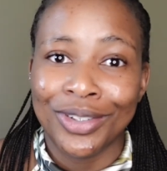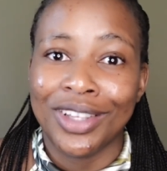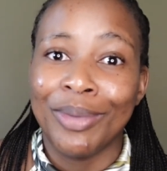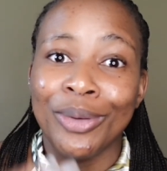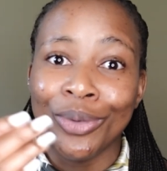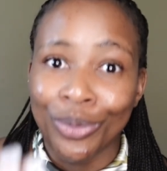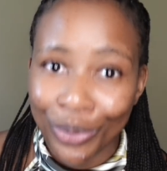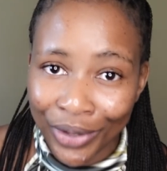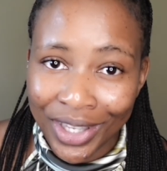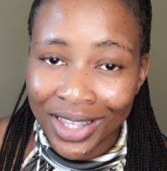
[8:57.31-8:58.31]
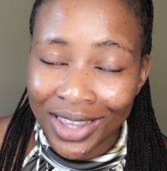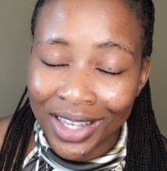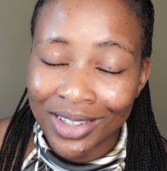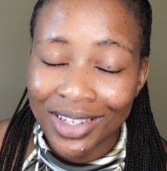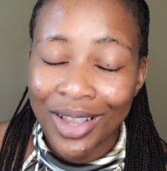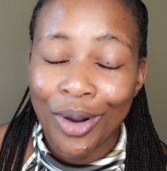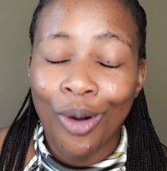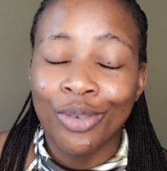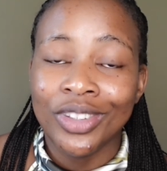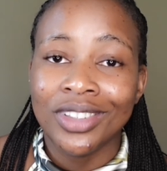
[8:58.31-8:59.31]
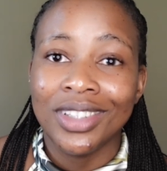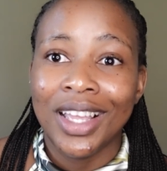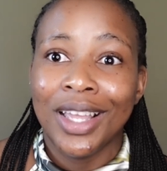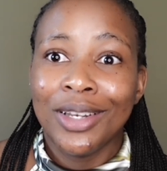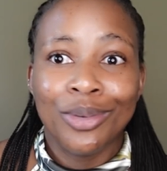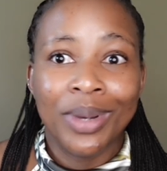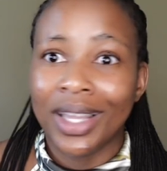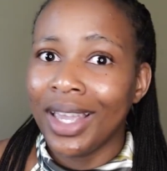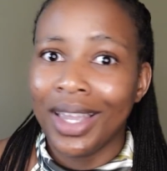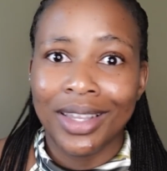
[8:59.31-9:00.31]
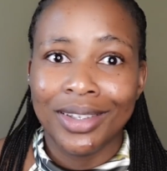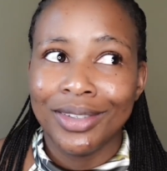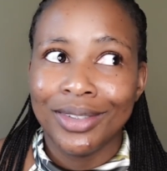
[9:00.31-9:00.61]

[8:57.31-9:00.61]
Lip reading: to someone who's working in that office to be like, hey,